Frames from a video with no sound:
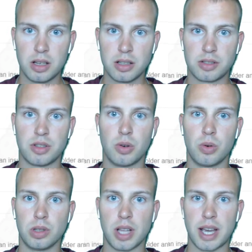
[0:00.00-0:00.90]
So
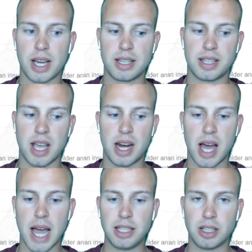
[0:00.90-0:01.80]
like I said,
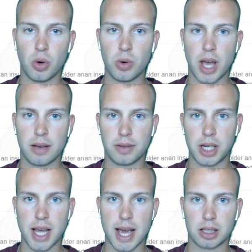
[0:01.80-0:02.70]
I don't have
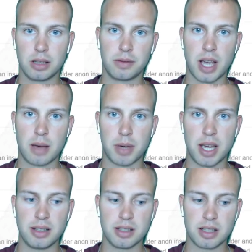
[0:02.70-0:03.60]
any active
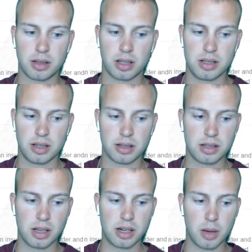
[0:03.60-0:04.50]
campaigns because this
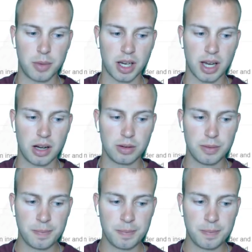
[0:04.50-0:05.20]
is a dummy account.